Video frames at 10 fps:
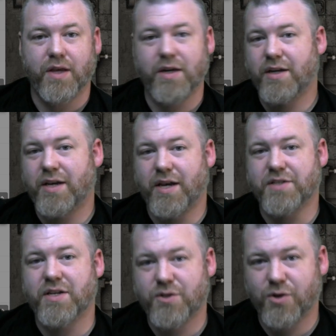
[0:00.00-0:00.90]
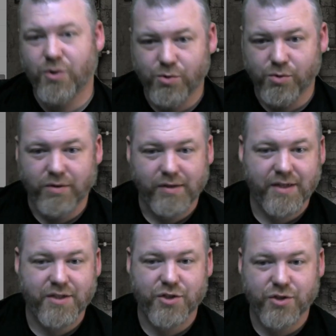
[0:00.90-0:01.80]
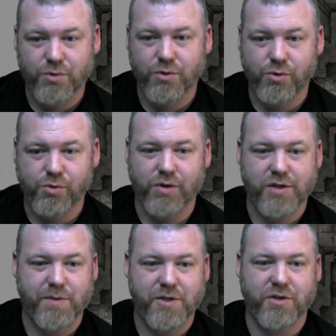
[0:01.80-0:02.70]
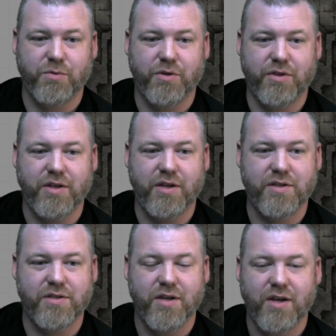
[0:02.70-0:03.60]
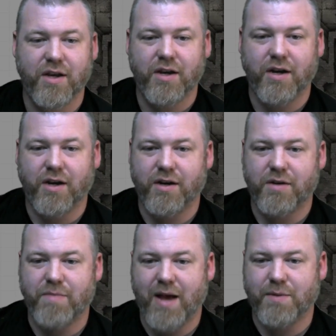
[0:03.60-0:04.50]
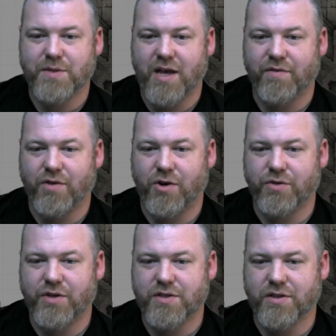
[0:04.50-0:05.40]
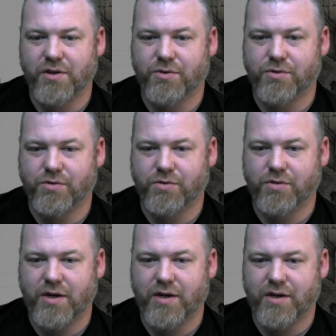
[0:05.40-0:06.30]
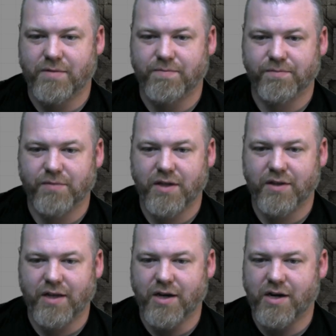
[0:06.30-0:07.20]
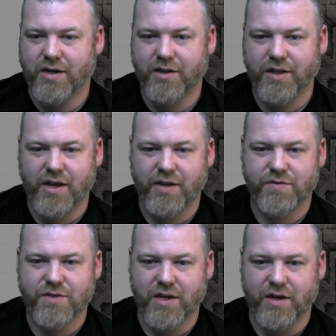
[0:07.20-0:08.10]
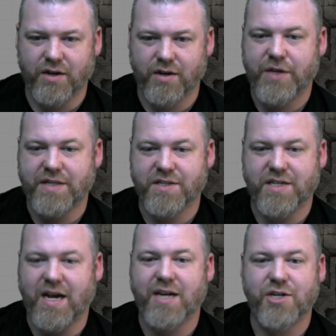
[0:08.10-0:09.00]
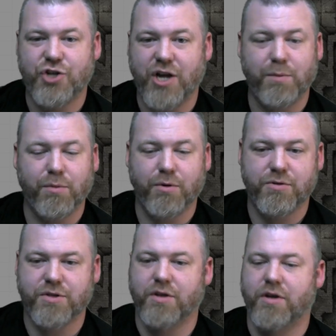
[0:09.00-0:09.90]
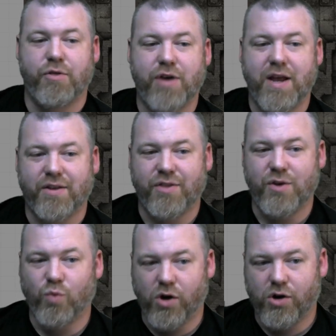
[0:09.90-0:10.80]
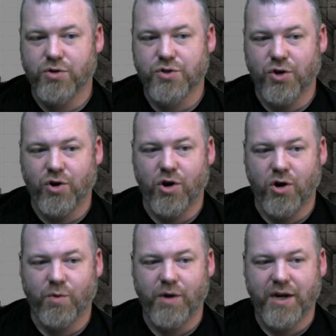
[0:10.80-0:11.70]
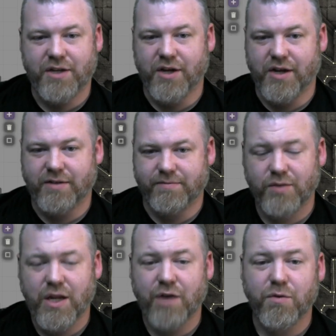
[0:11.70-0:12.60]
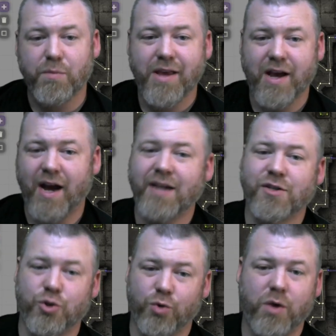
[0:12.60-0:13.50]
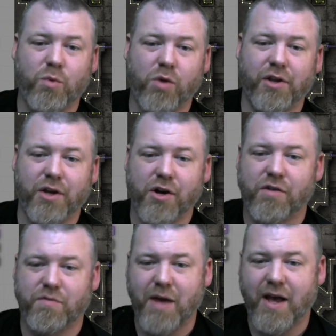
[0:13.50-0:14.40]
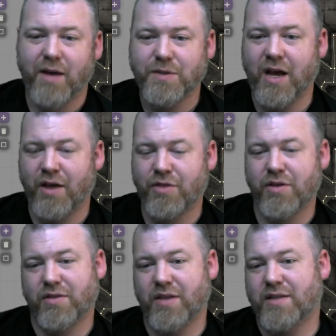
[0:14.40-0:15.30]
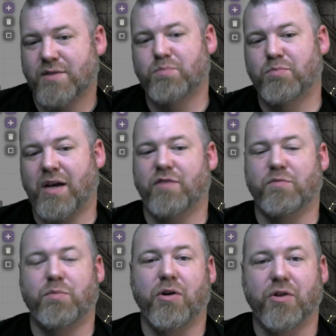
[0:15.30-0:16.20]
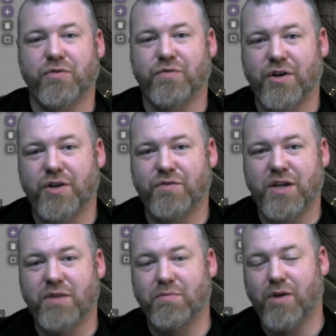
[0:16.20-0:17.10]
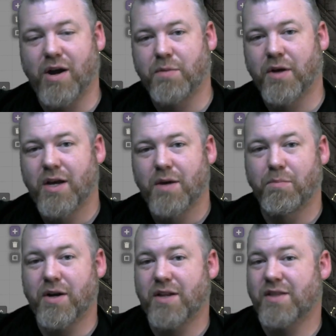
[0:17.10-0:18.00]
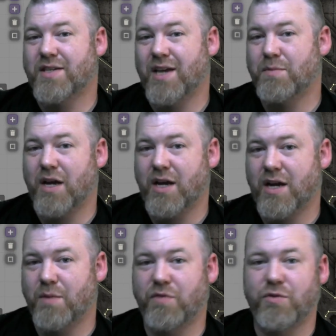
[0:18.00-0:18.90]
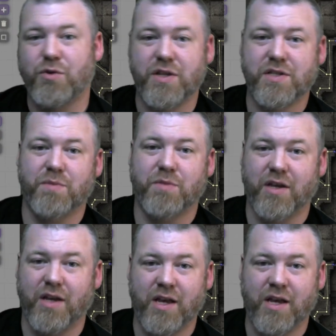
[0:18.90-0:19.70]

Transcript: In any case, it is cool. It is so cool, especially with these maps that have all these little like enclaves and side chambers that the walls are already done. Now for me, I enjoy walling off maps. I think that's kind of part of the fun of DM prep, but at the same time, if you need something